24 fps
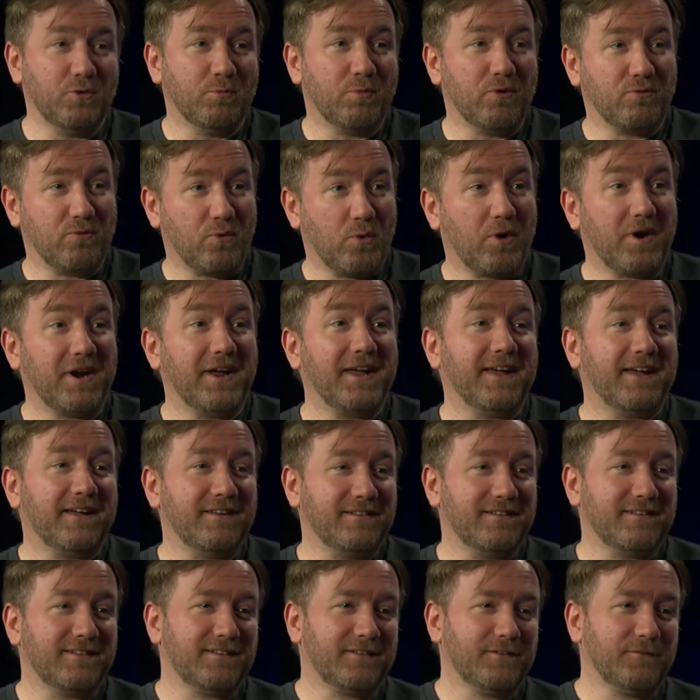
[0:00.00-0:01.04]

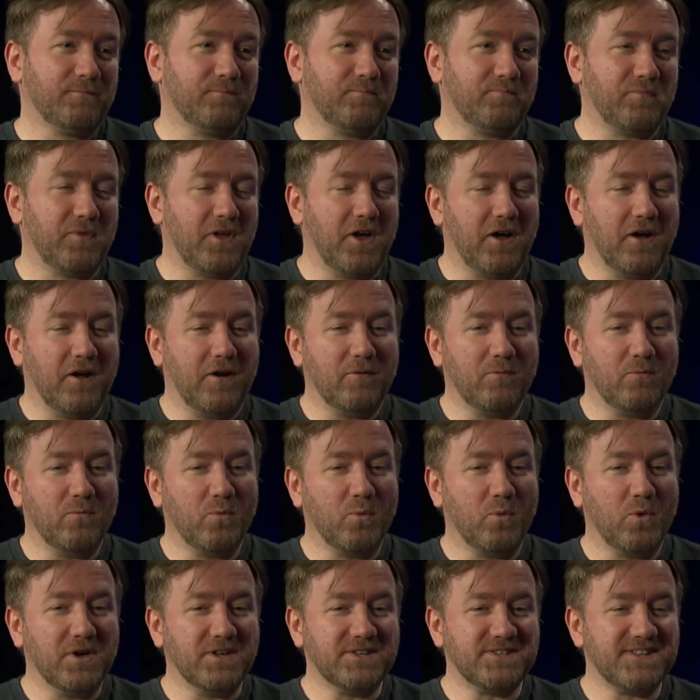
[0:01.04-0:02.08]
beforehand, um,
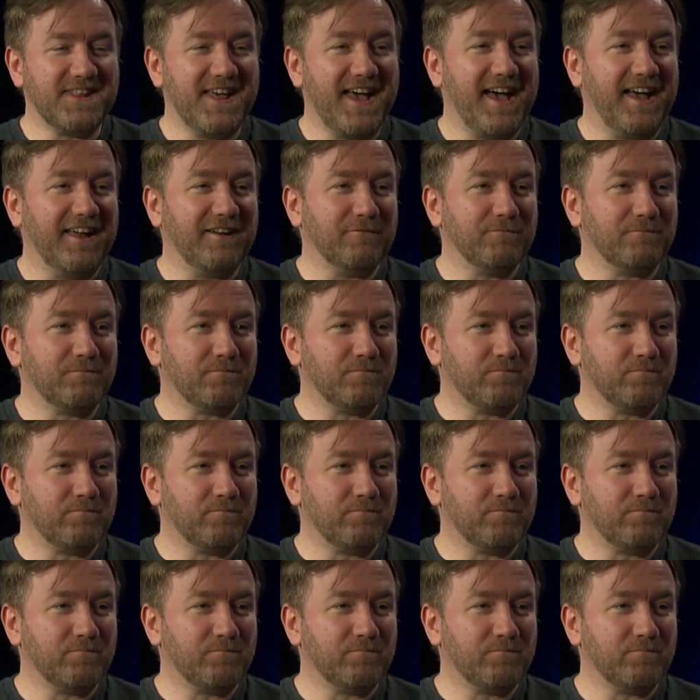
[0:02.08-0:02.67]
was that